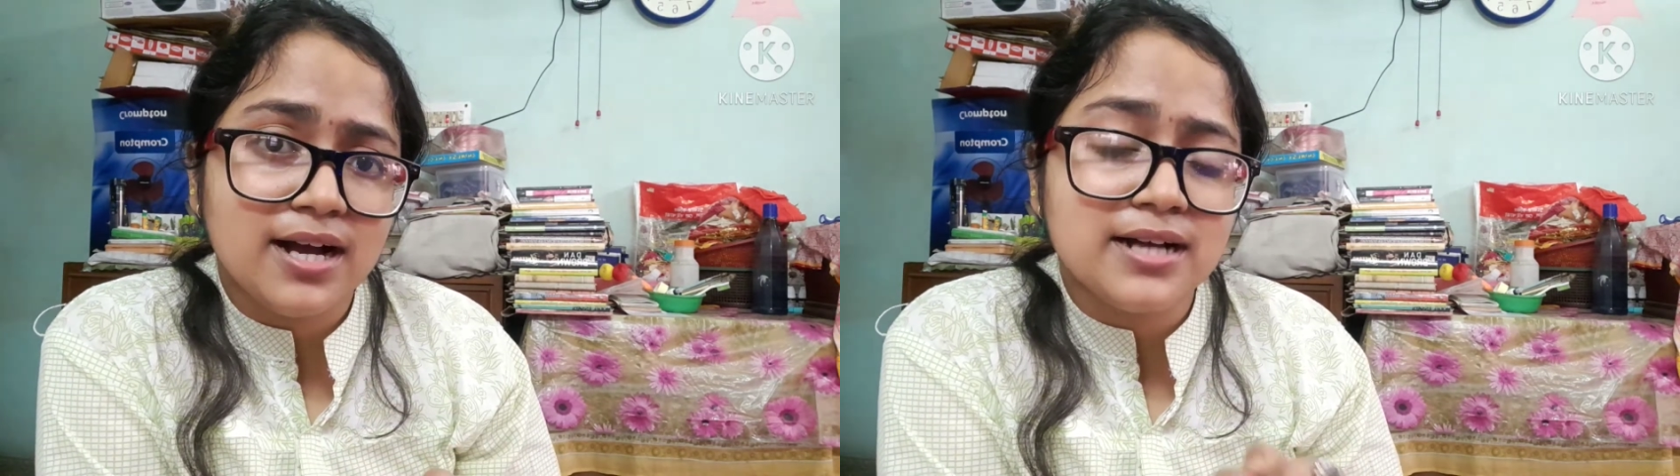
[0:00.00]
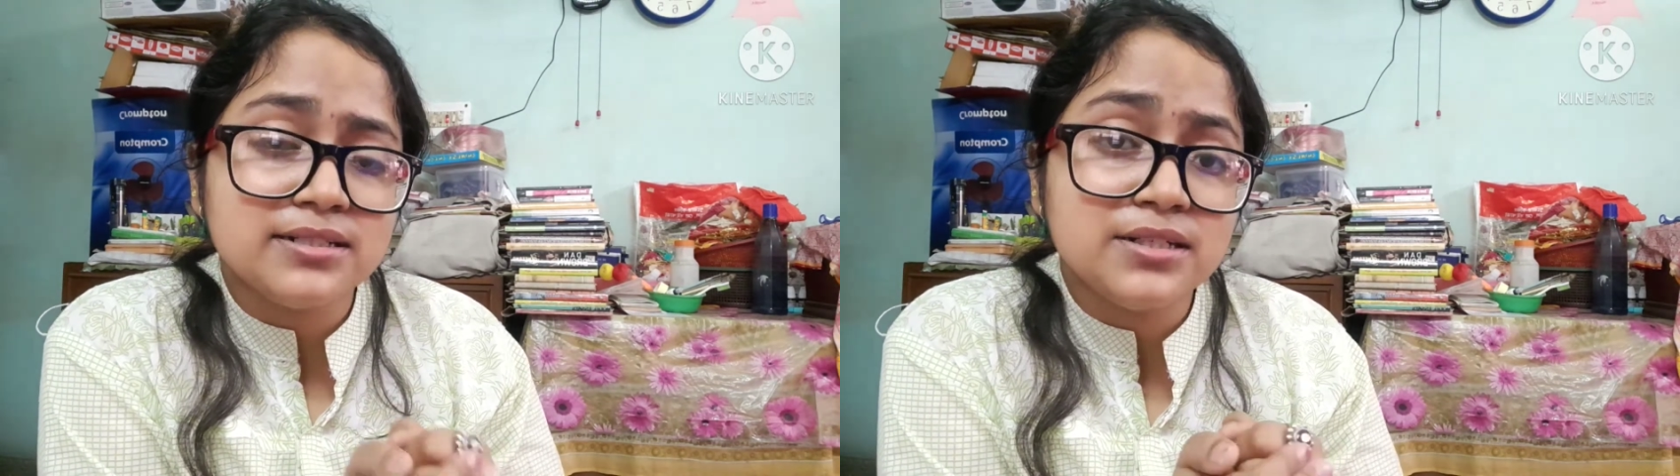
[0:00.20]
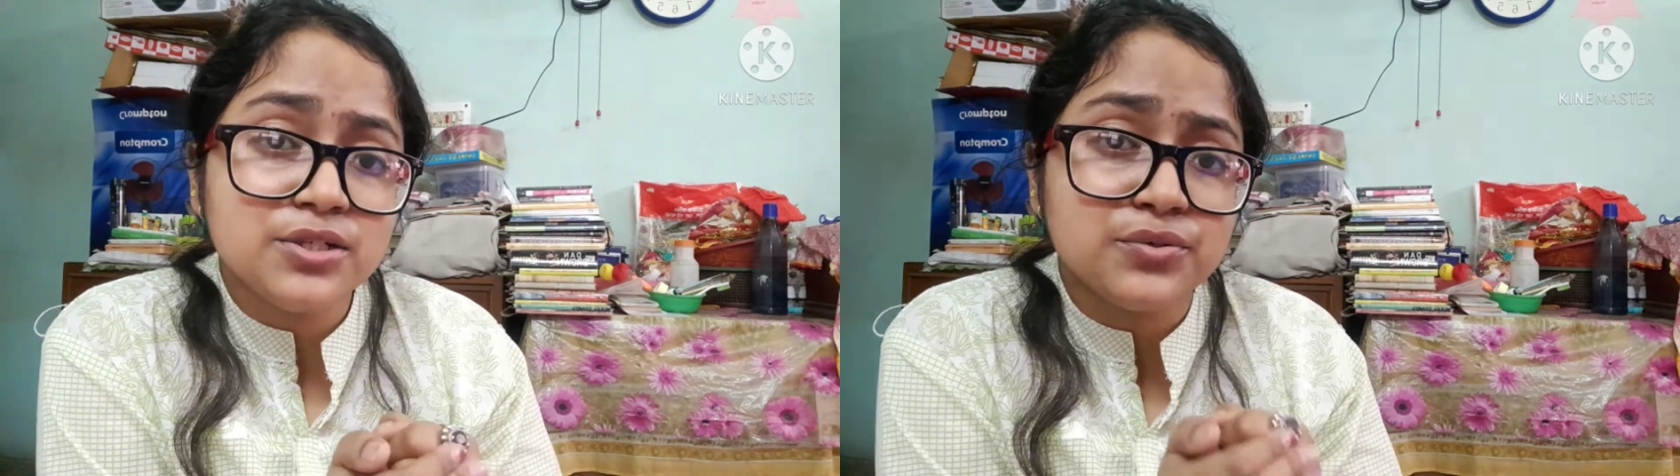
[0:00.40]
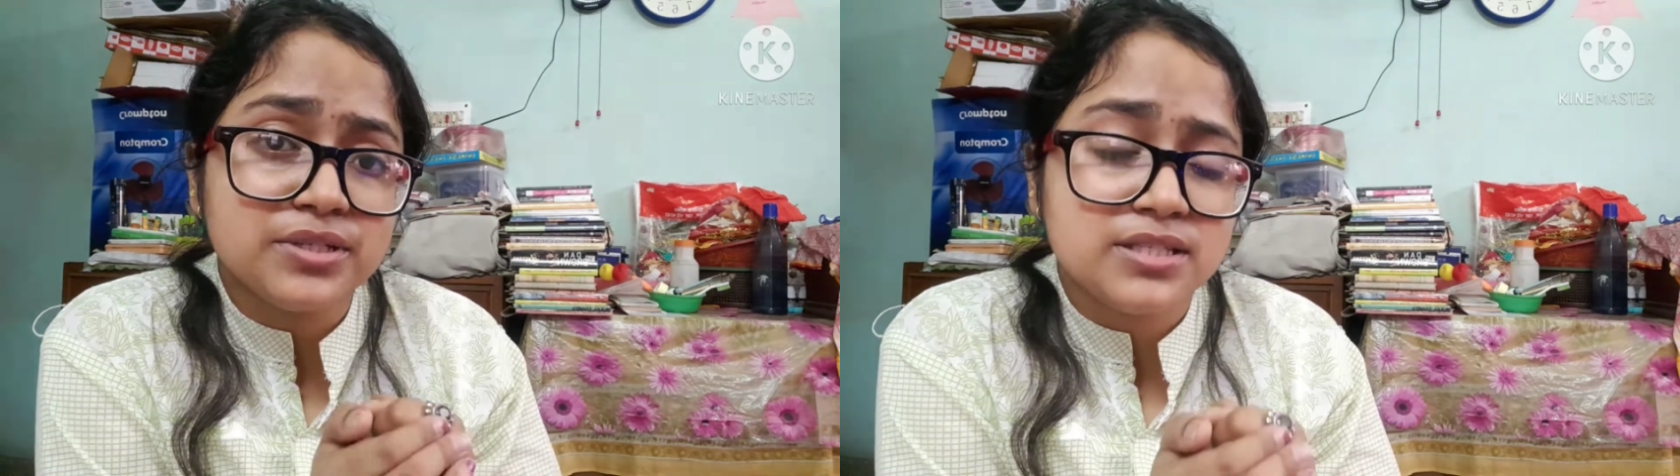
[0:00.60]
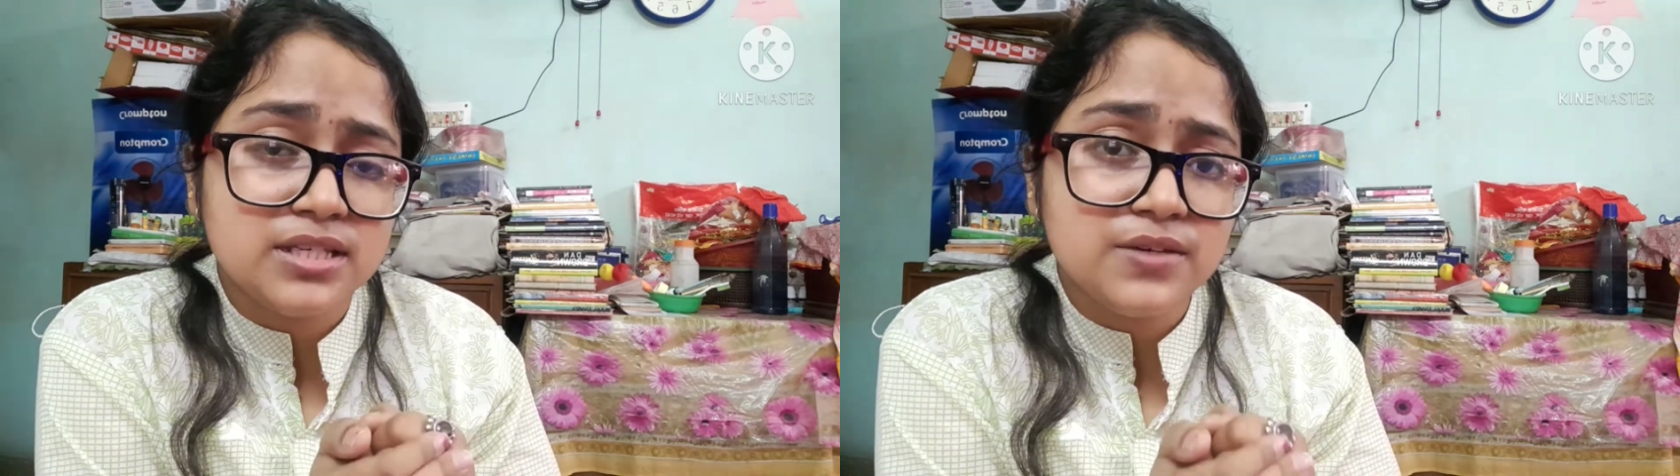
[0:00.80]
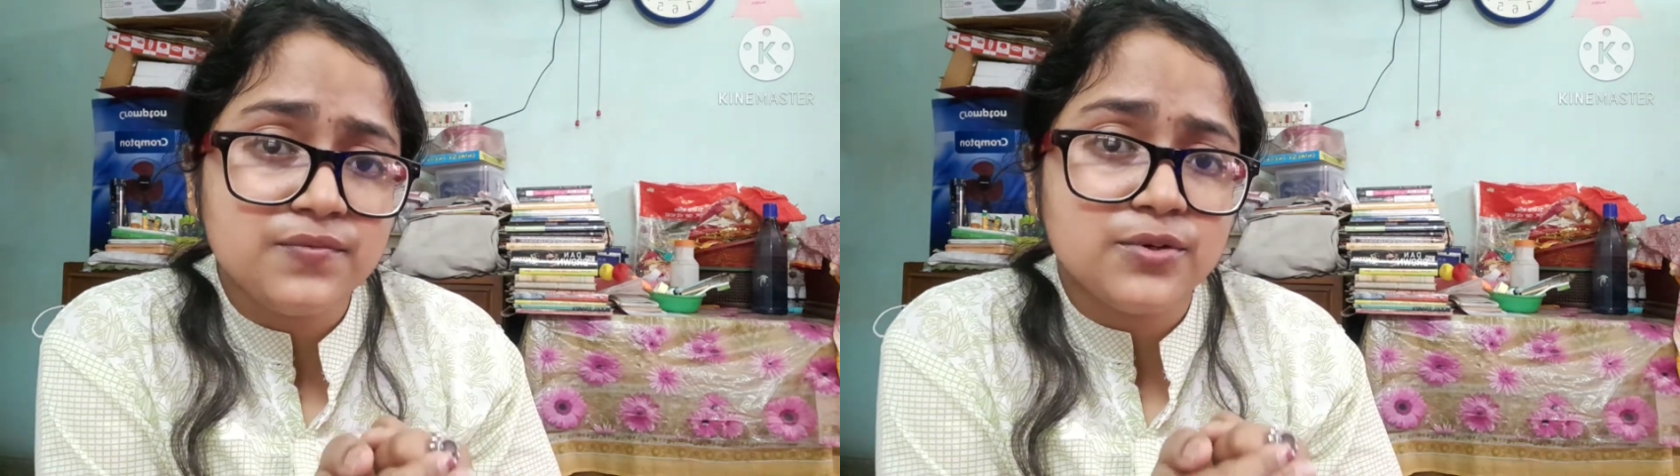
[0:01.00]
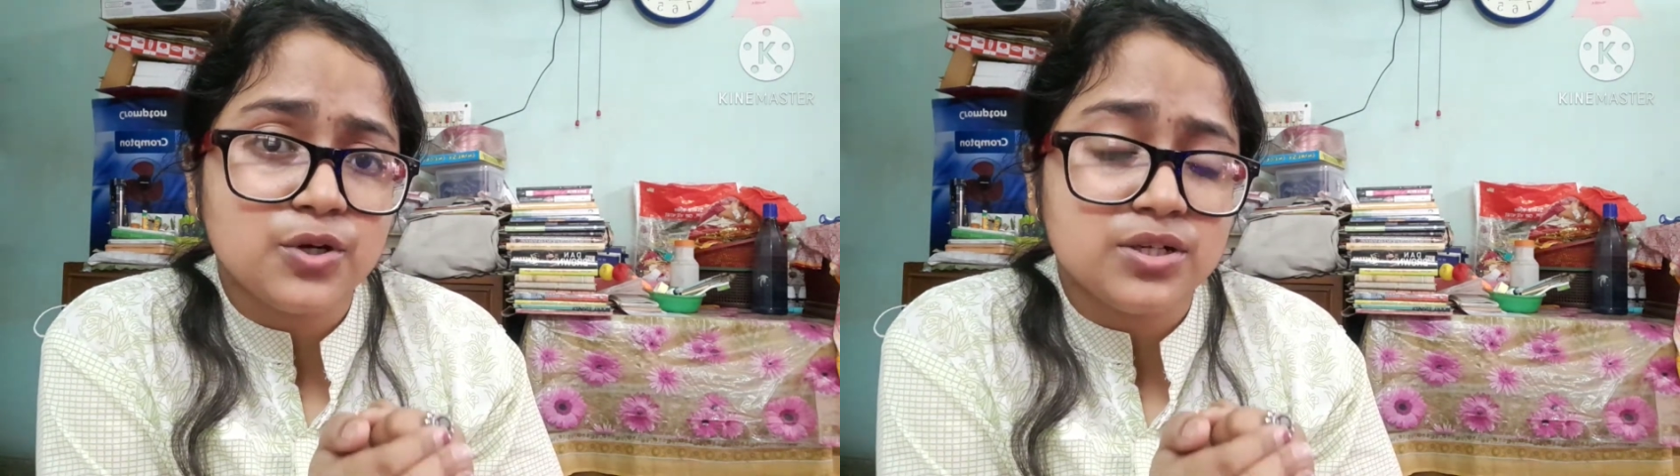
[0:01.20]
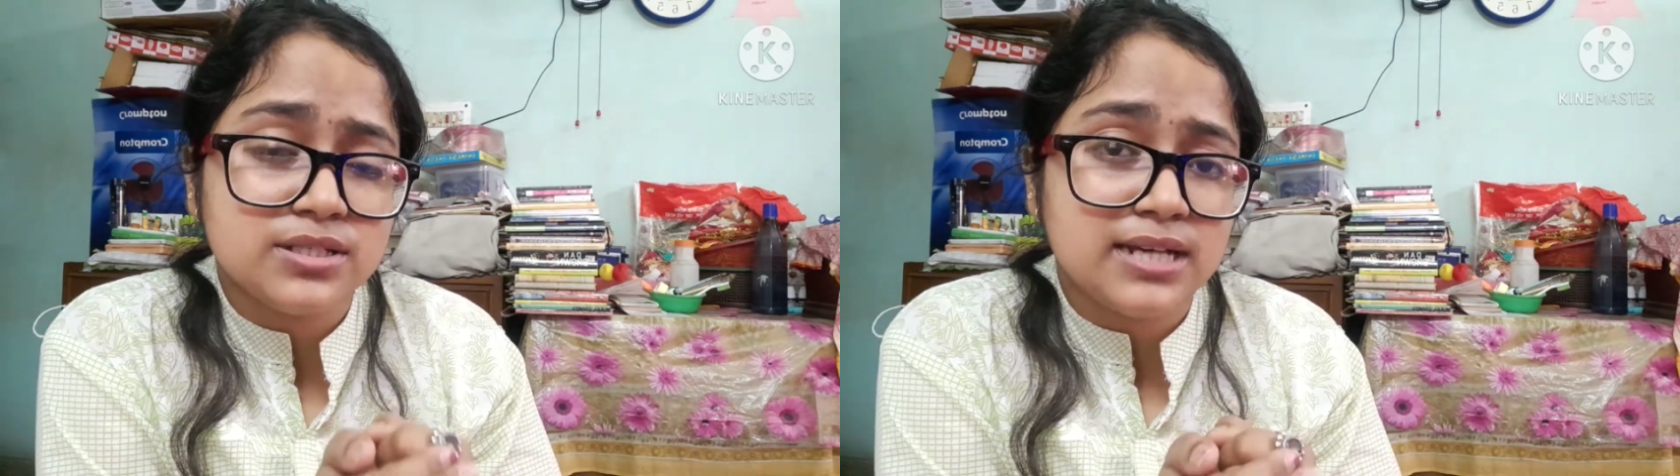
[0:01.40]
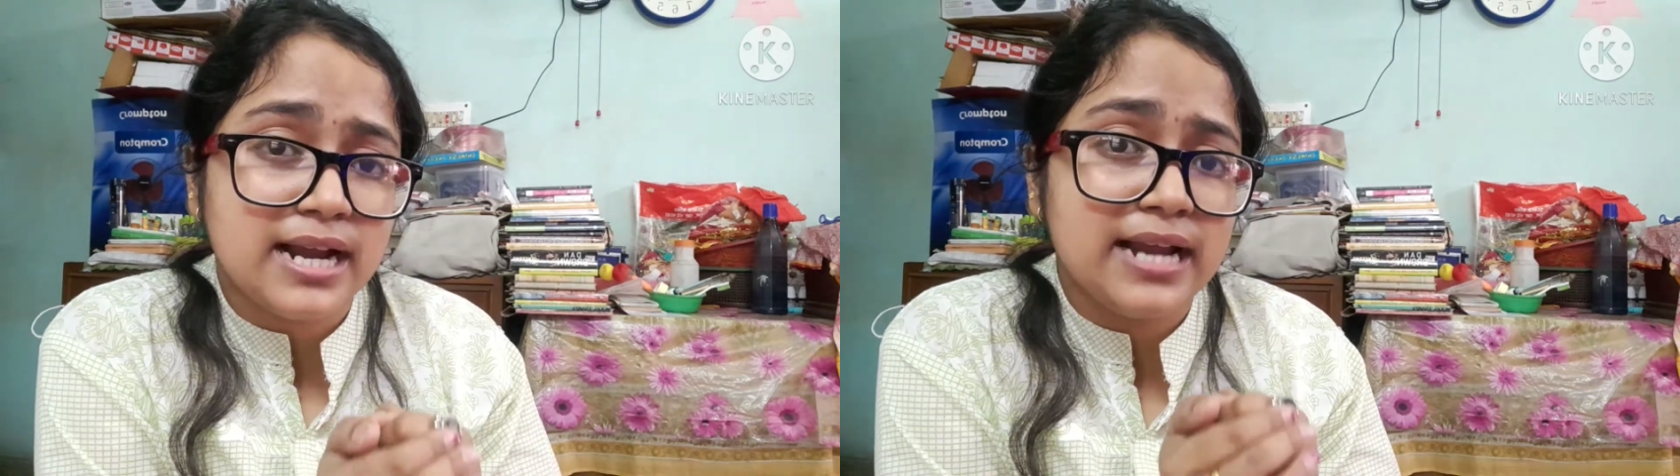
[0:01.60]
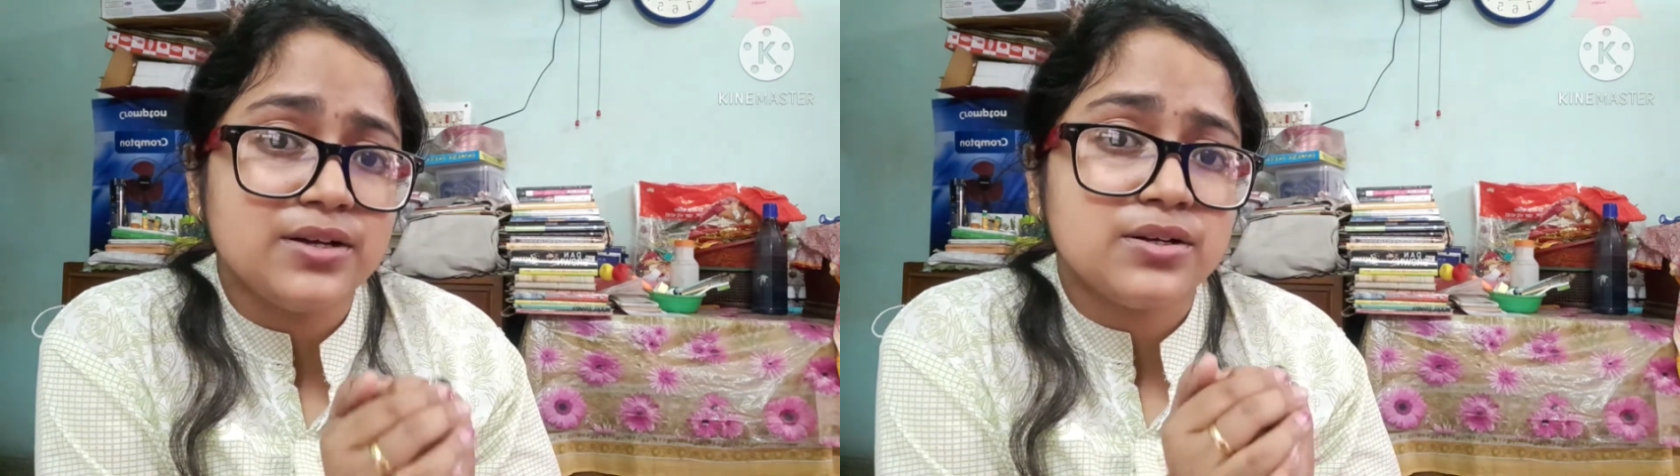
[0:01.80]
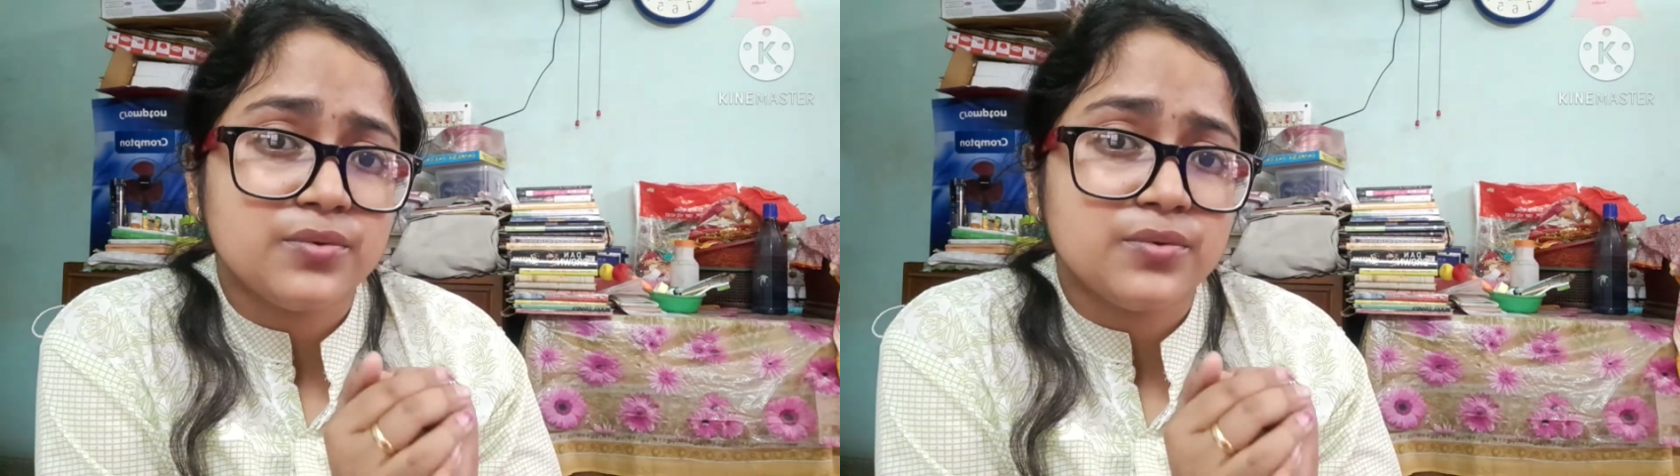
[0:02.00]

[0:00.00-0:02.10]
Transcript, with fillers: until you receive your desired